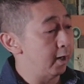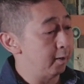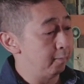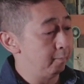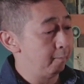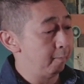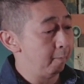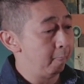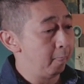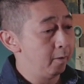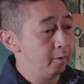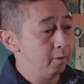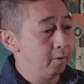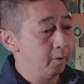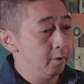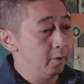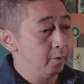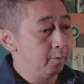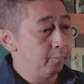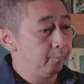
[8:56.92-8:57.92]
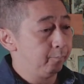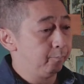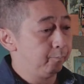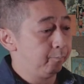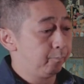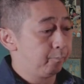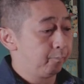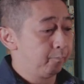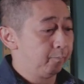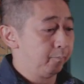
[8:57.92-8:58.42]

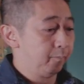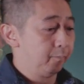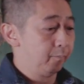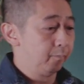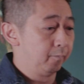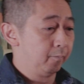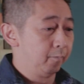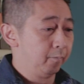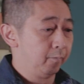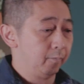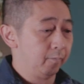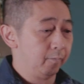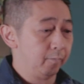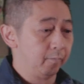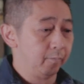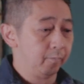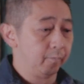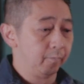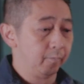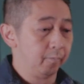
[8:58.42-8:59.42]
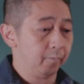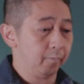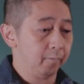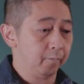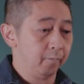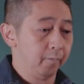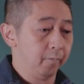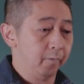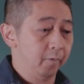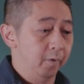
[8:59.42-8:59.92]

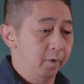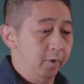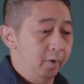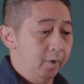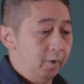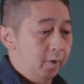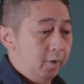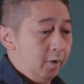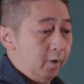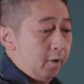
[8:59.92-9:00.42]
No one is speaking in this clip.